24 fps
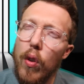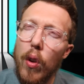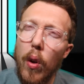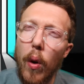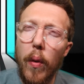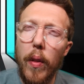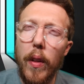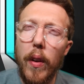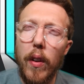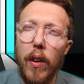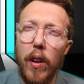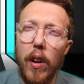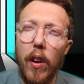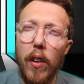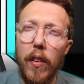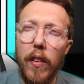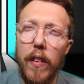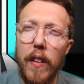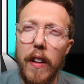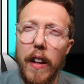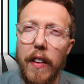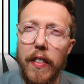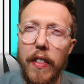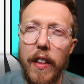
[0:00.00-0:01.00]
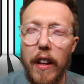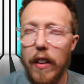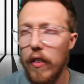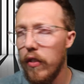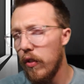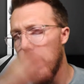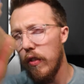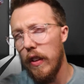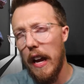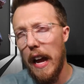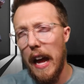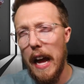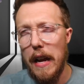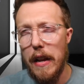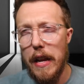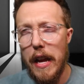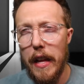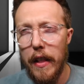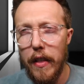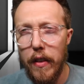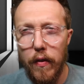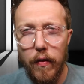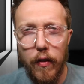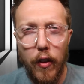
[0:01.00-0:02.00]
you know they're called the Death Angels? I
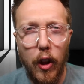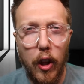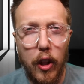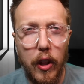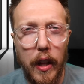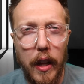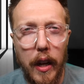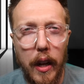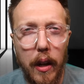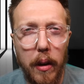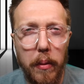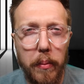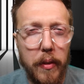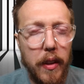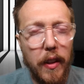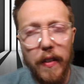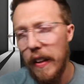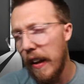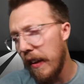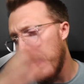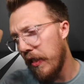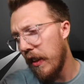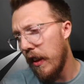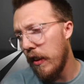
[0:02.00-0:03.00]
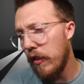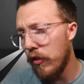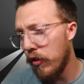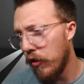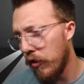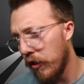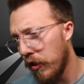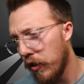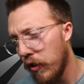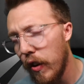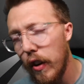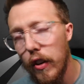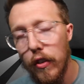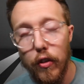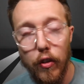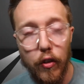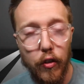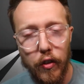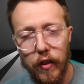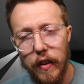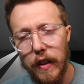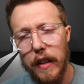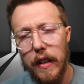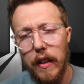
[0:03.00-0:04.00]
had to look that up. The Death Angels, the
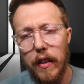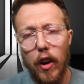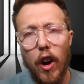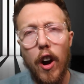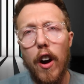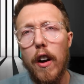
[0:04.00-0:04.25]
creatures, the